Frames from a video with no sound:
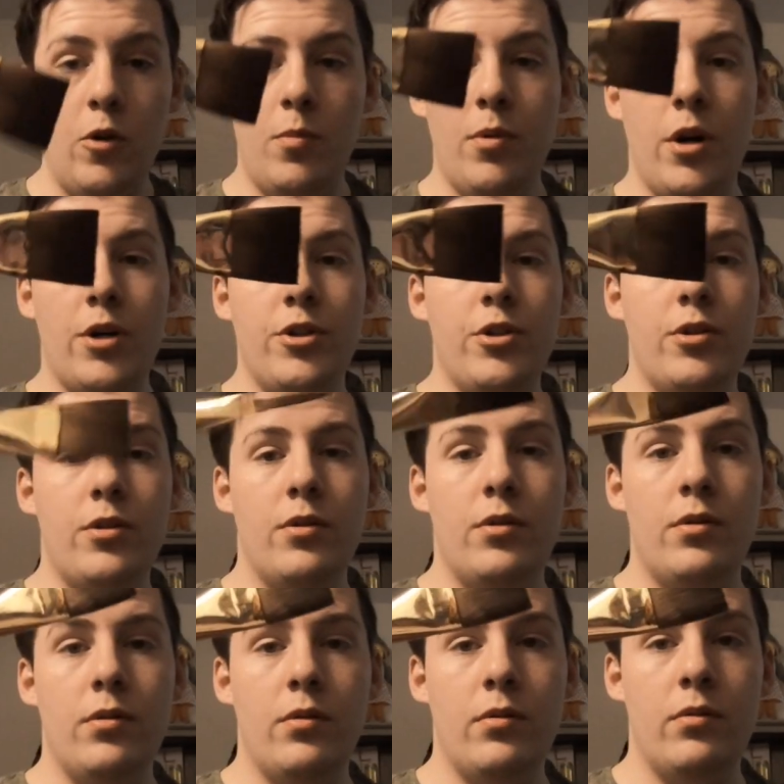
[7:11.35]
a new brush,
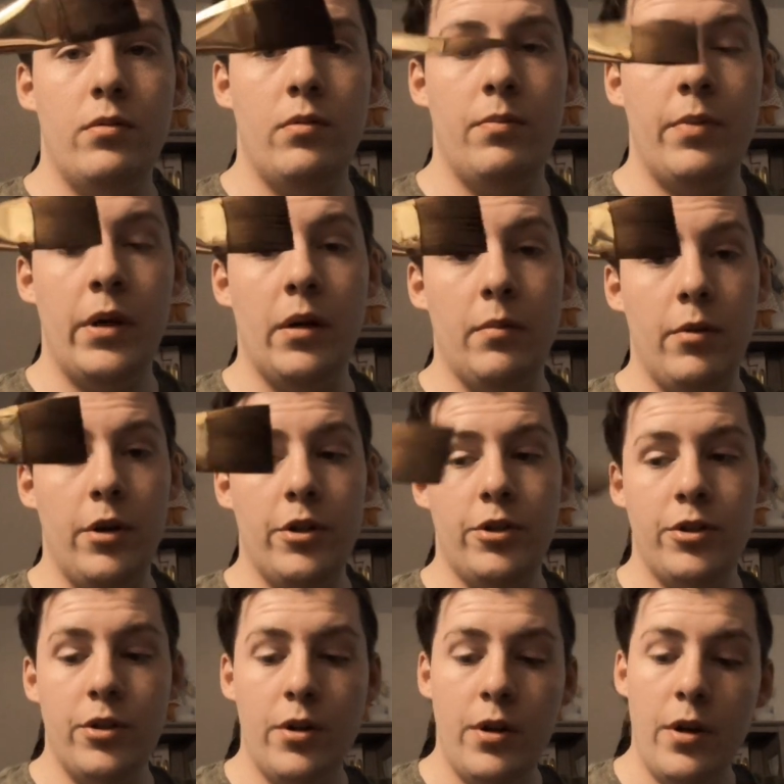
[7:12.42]
a bigger
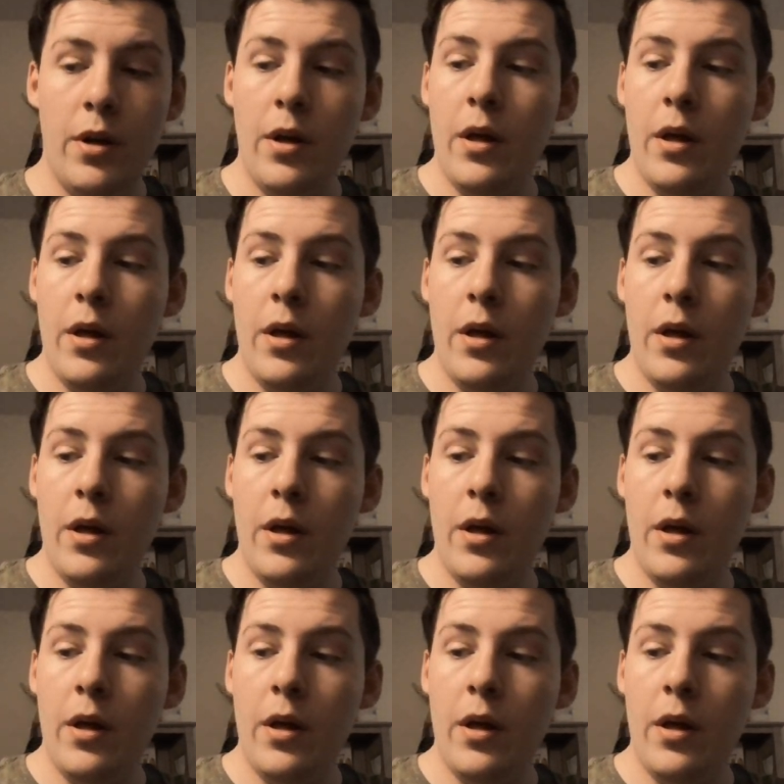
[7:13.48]
brush,